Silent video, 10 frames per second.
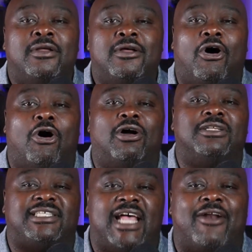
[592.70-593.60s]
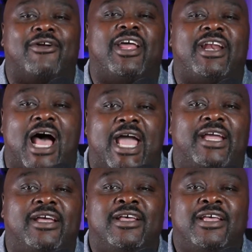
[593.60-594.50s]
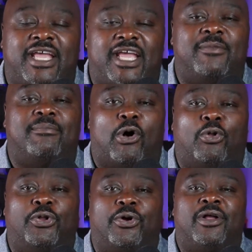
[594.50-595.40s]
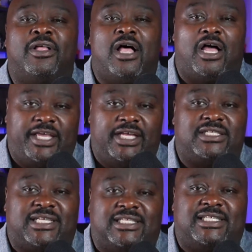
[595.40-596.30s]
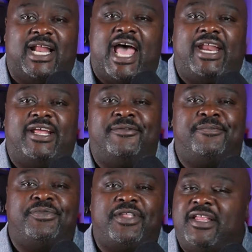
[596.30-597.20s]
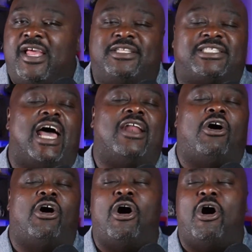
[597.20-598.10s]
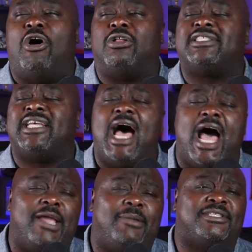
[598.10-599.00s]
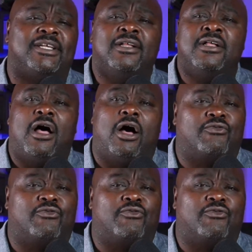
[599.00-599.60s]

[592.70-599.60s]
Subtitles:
on Saturday night in Boulder against Cincinnati. It's got all types of